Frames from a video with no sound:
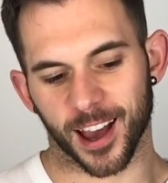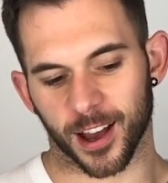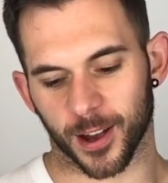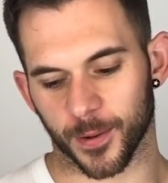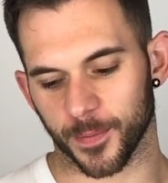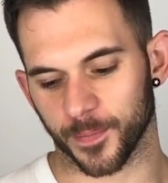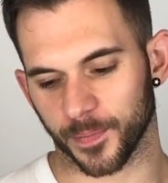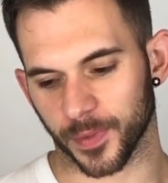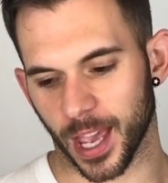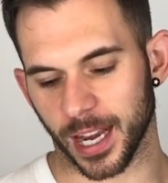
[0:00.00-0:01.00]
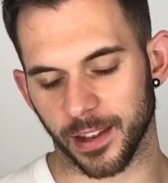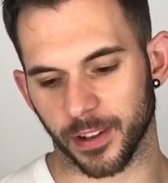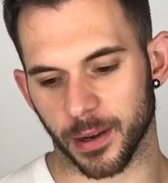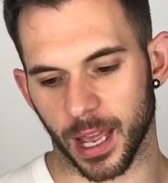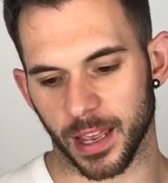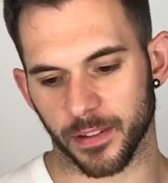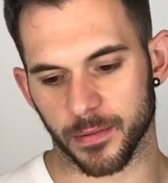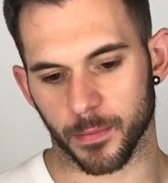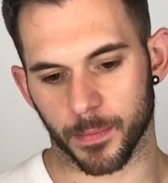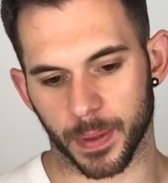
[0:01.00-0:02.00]
And even
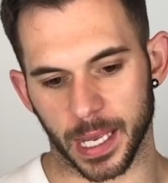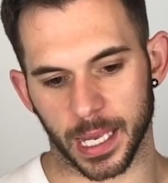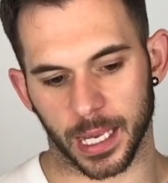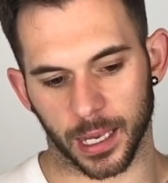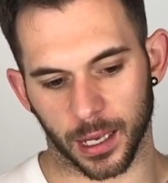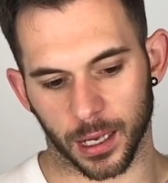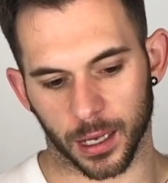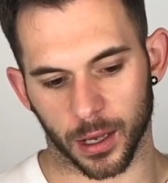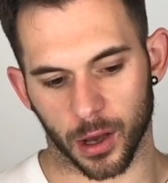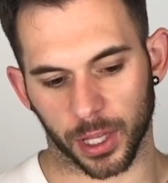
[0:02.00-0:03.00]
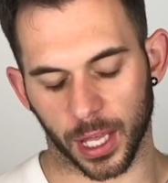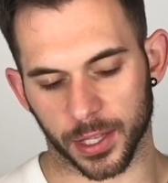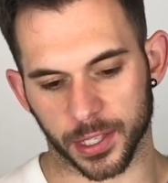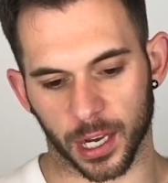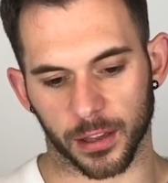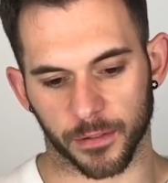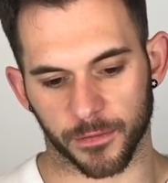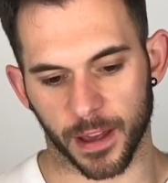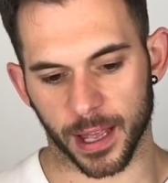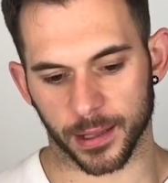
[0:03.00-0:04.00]
being on the other side of the
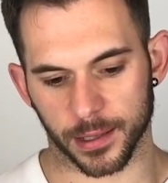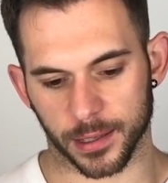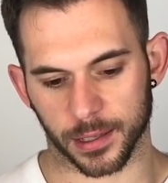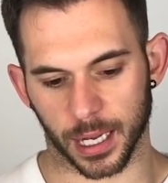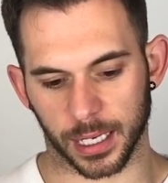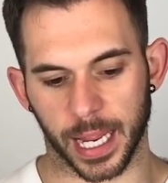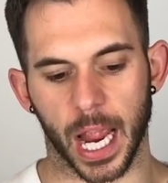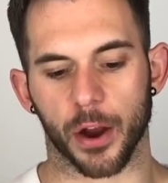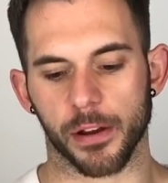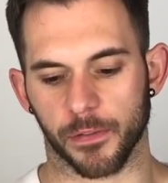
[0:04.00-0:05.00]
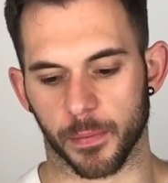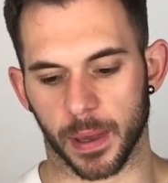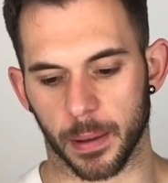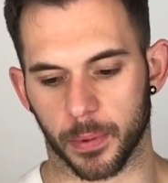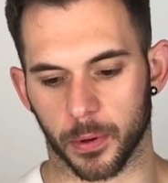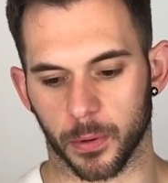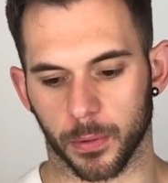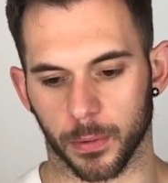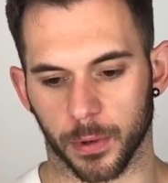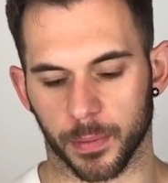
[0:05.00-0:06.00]
fence and caring for people
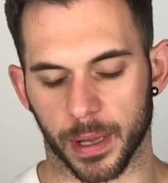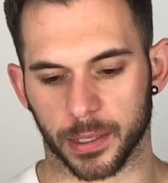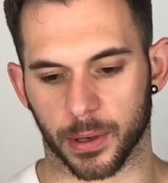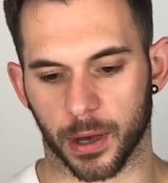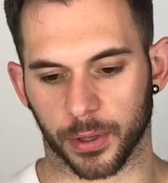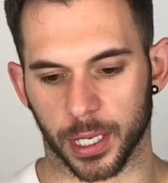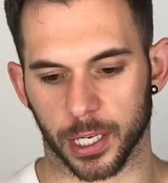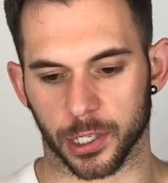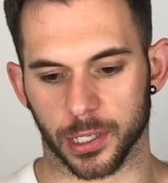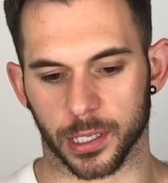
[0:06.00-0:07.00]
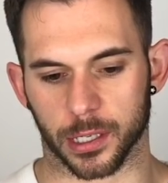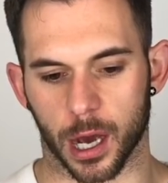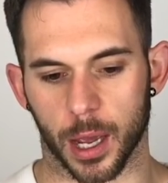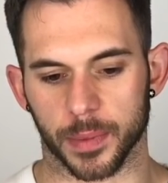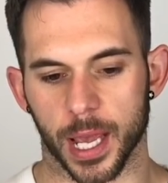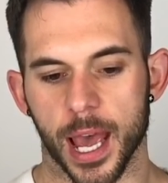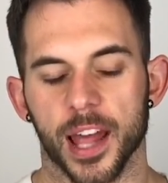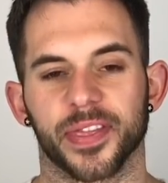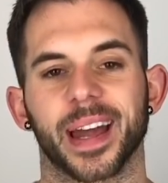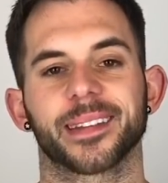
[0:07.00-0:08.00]
with mental health conditions at times,
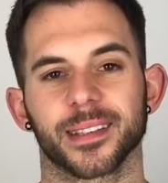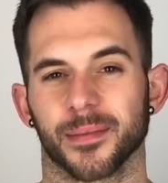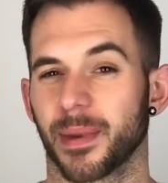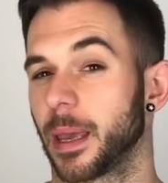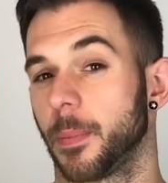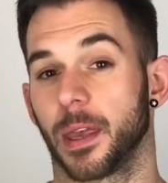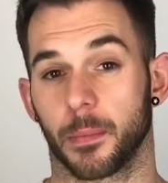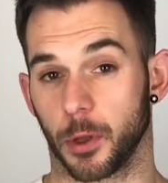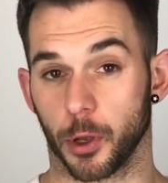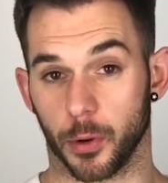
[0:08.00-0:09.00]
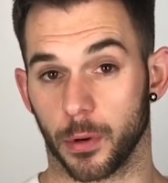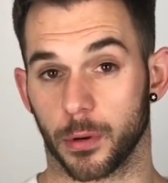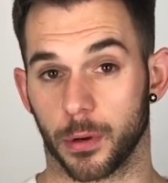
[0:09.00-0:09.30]
that doesn't make me immune.